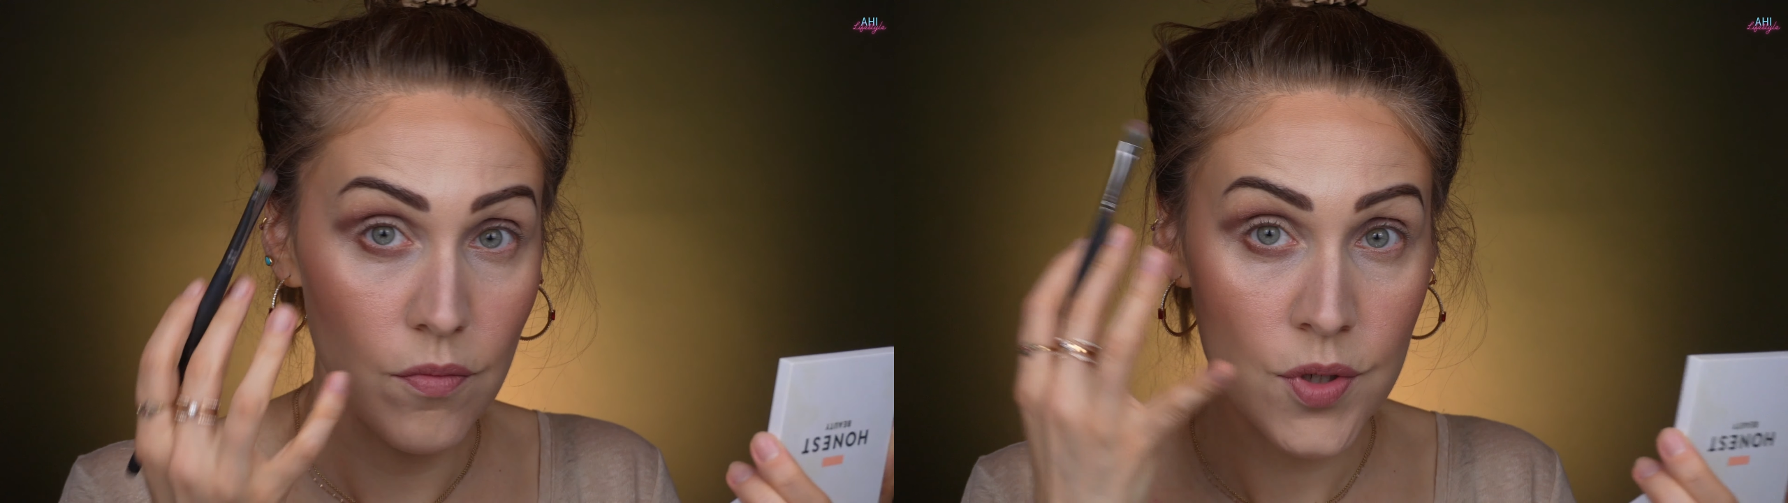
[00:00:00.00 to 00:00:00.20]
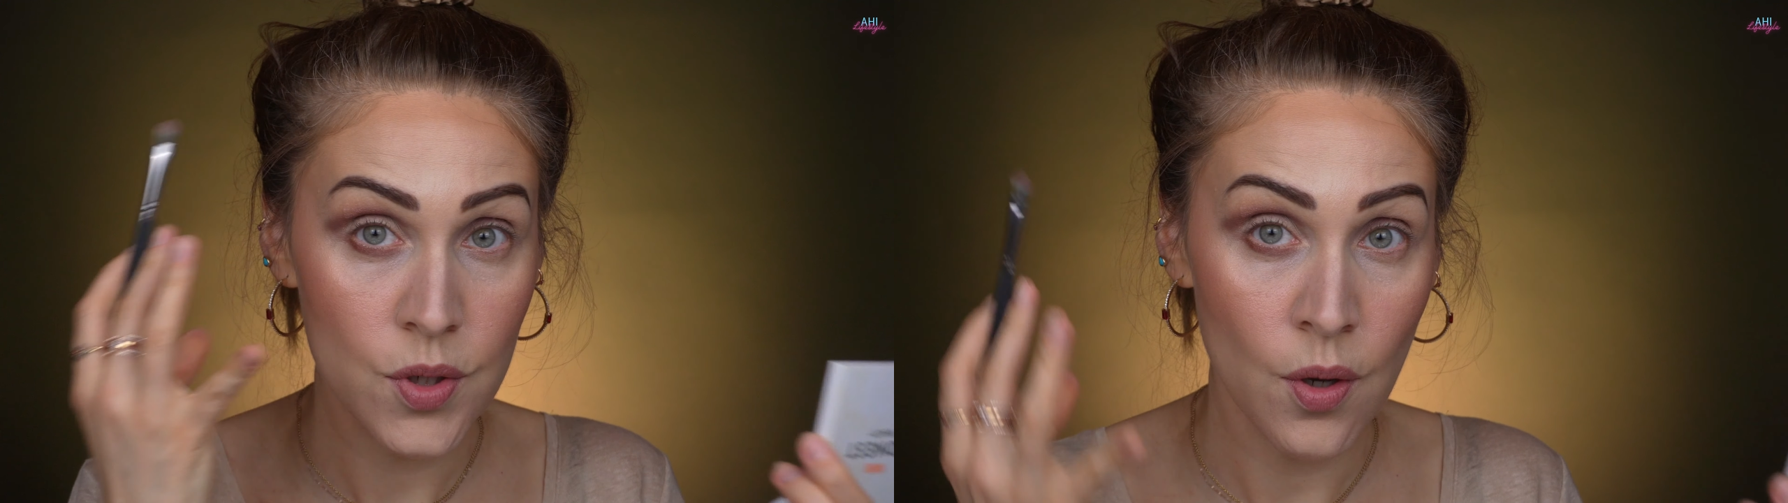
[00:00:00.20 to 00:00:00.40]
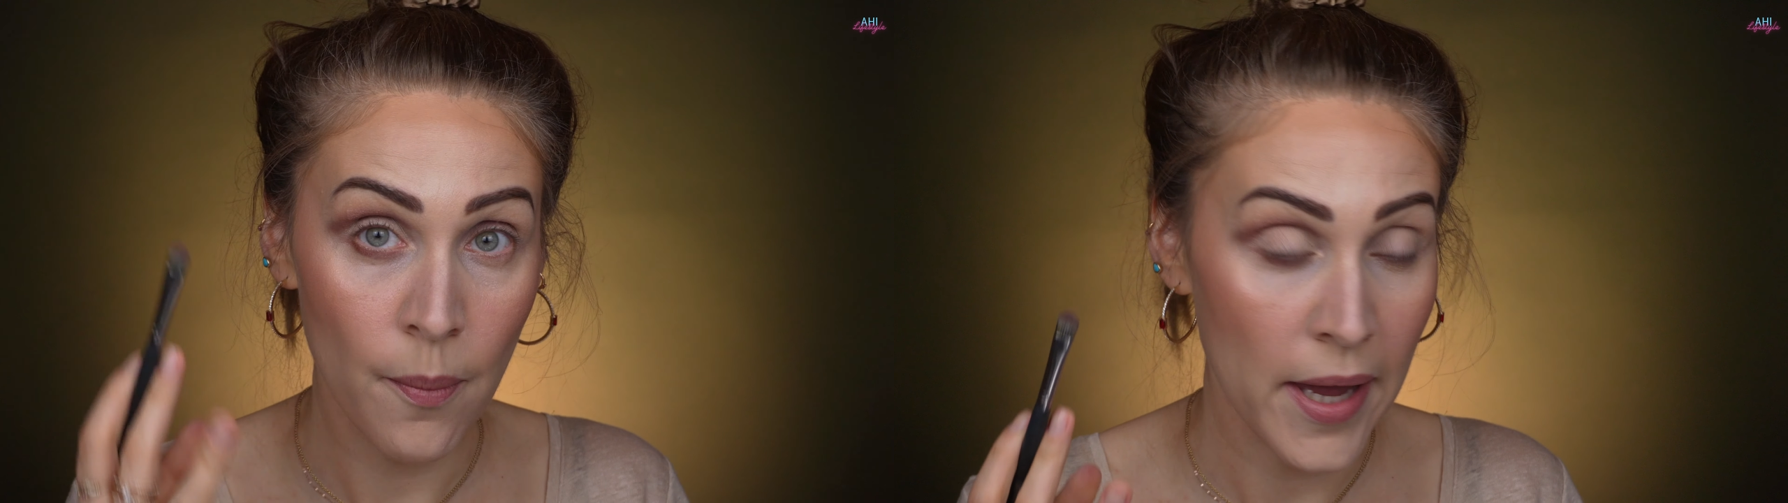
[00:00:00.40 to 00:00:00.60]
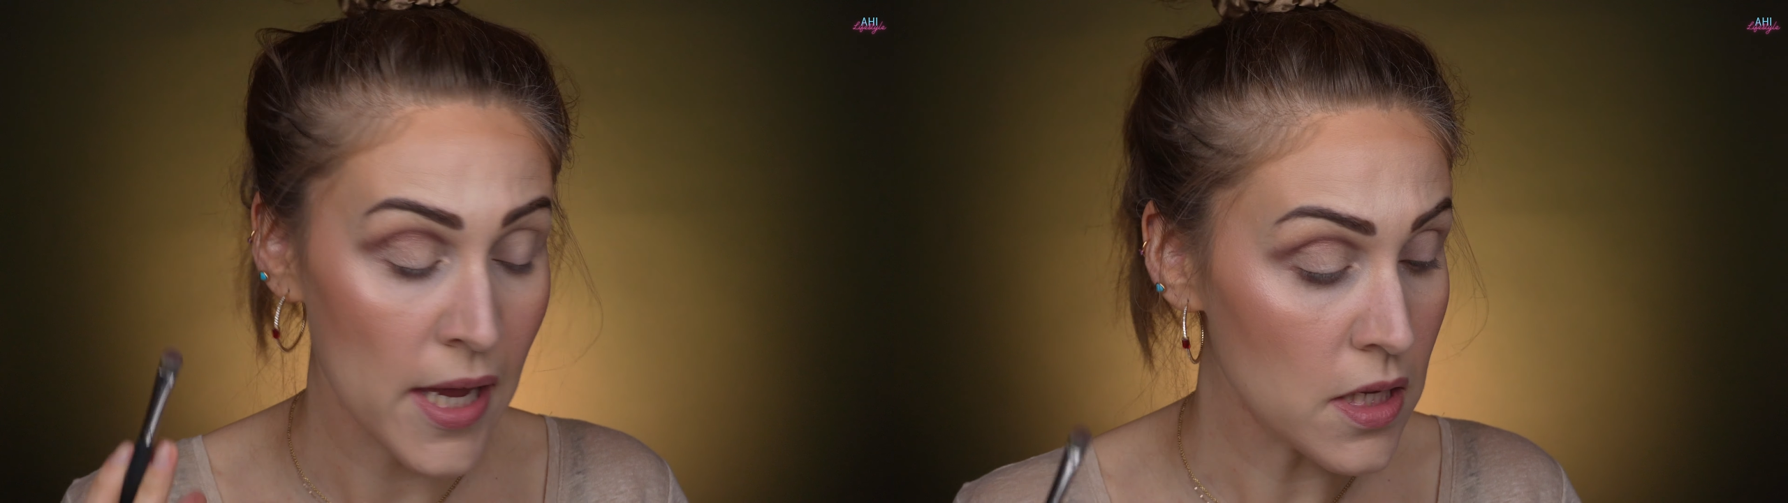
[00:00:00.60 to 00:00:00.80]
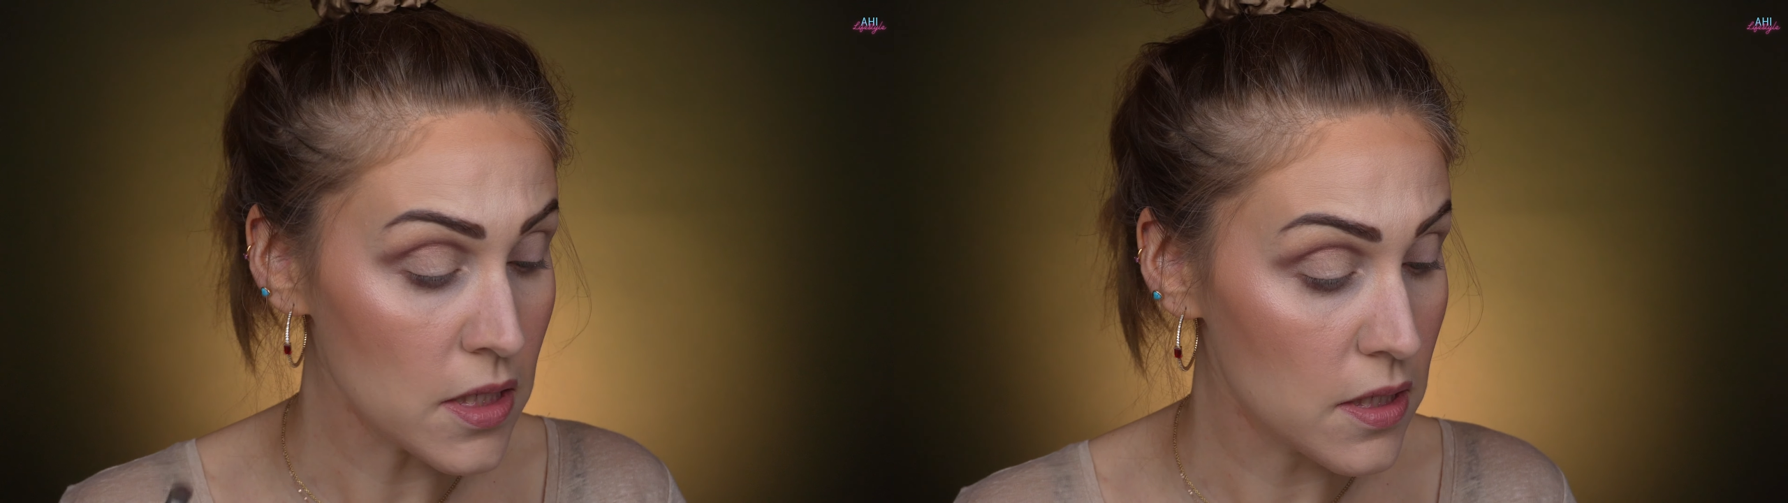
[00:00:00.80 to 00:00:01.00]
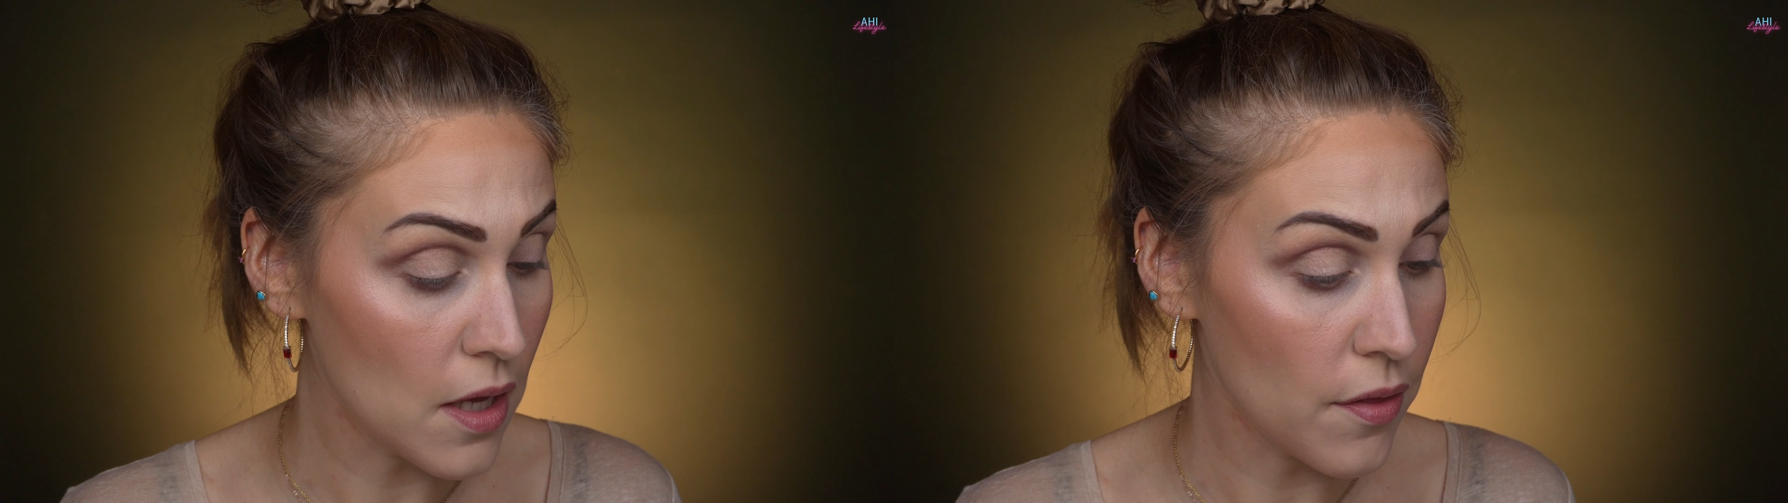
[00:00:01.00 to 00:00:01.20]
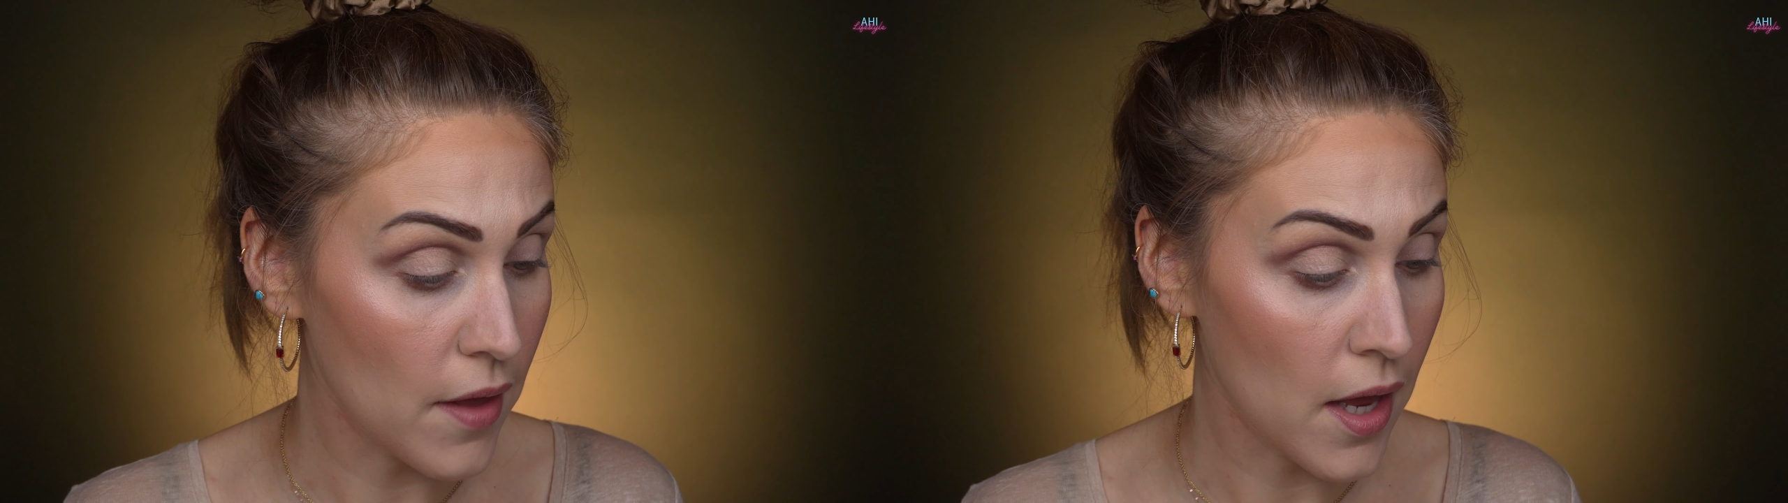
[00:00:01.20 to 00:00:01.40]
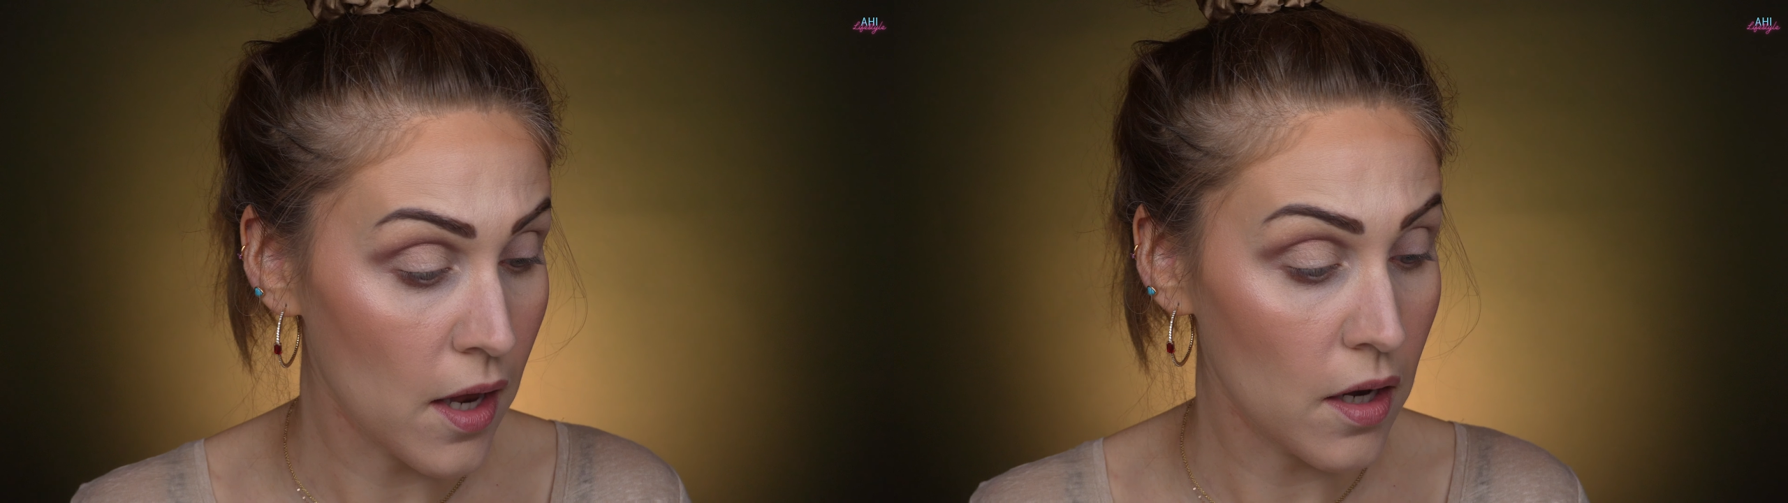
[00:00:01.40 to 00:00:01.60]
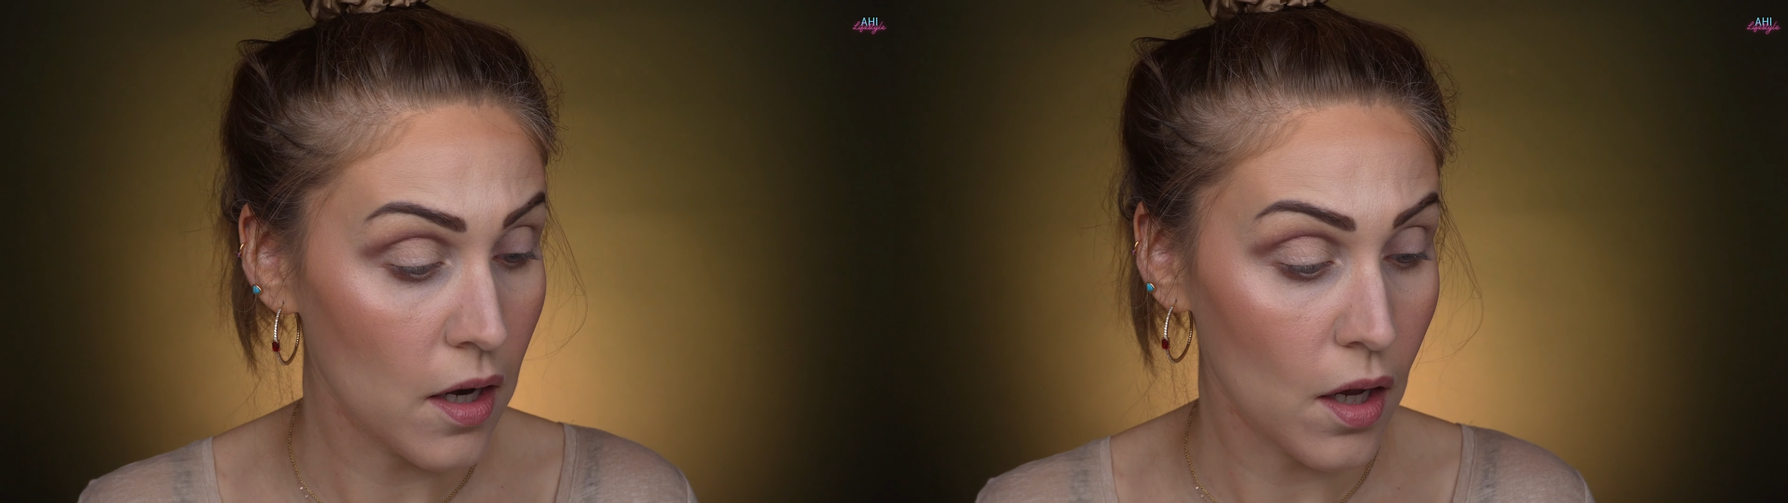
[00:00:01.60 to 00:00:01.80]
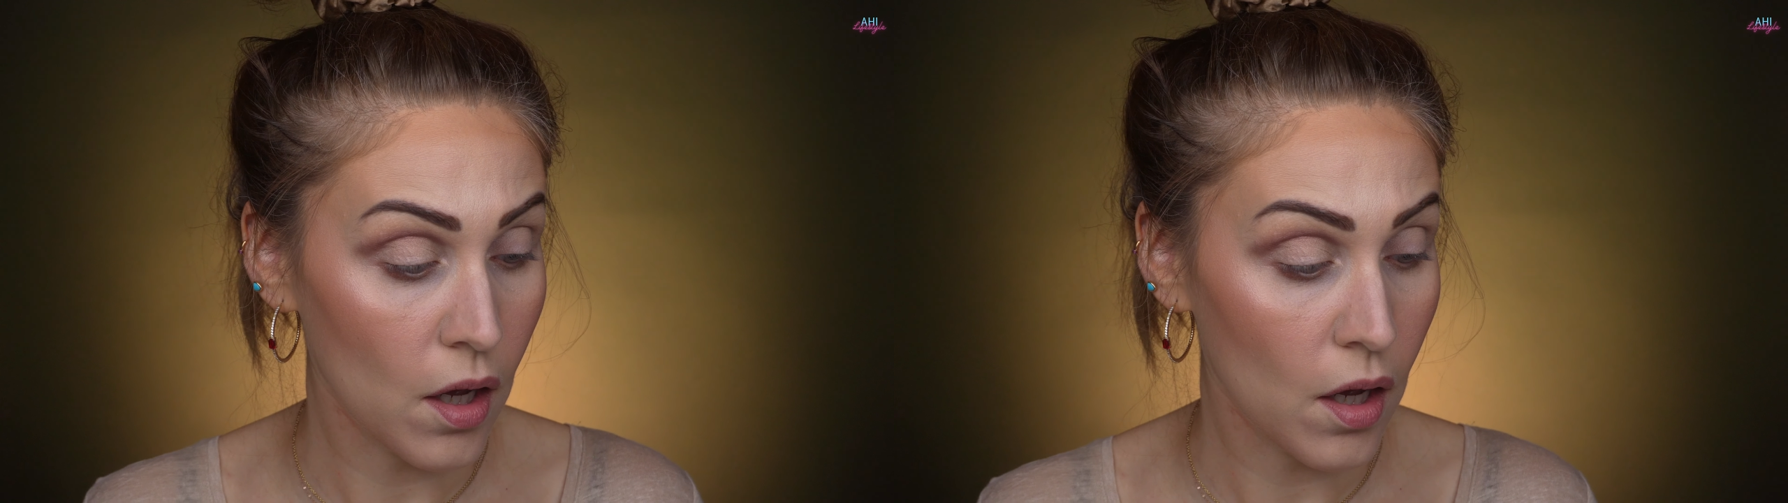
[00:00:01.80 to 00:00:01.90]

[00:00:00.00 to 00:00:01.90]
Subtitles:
do your base and then